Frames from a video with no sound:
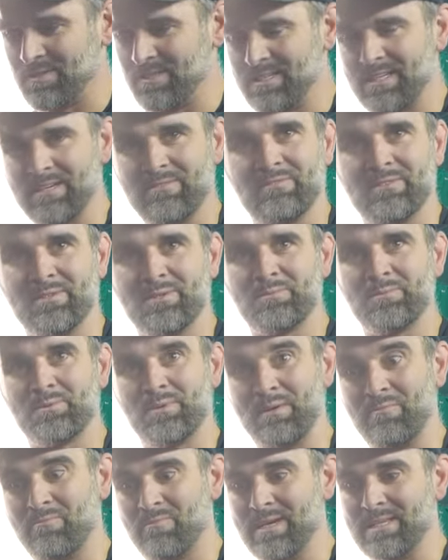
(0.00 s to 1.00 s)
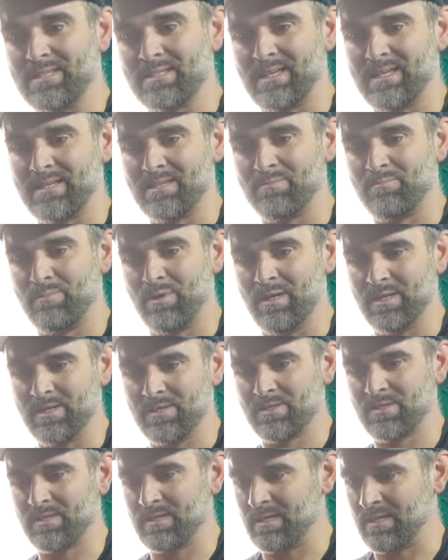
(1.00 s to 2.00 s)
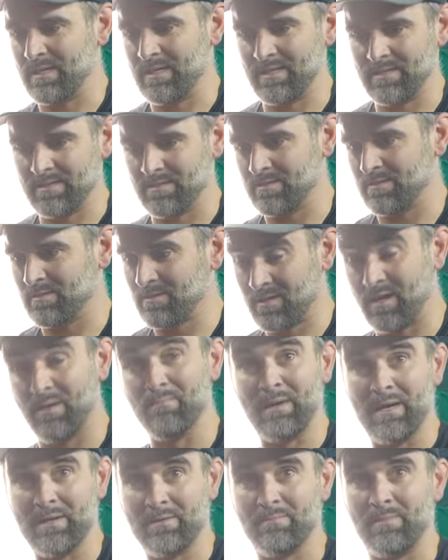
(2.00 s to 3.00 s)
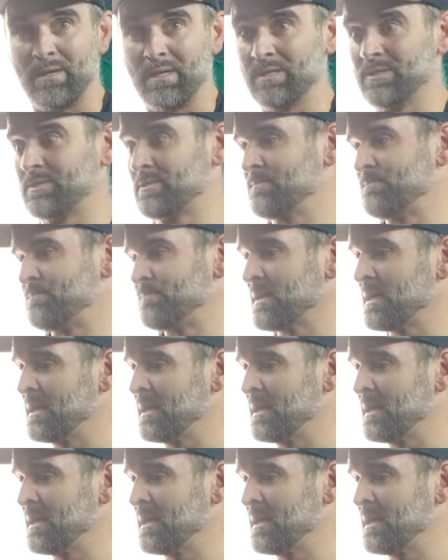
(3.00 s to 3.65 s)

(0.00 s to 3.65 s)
you the difference between wet sand polish and compound and polish.